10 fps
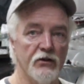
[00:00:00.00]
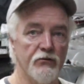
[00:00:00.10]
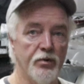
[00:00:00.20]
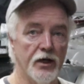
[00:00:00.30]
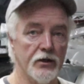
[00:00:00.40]
of
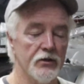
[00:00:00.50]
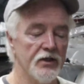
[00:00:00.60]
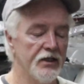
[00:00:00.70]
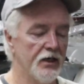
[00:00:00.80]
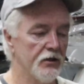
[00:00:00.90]
butter
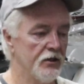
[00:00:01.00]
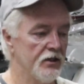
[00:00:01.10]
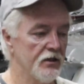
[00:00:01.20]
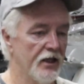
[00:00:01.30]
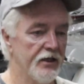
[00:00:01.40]
in there
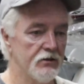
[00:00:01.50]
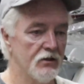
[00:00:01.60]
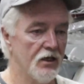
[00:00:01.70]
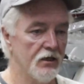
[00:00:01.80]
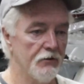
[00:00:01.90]
and let it
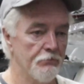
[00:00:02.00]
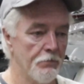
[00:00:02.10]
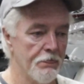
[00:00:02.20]
uh,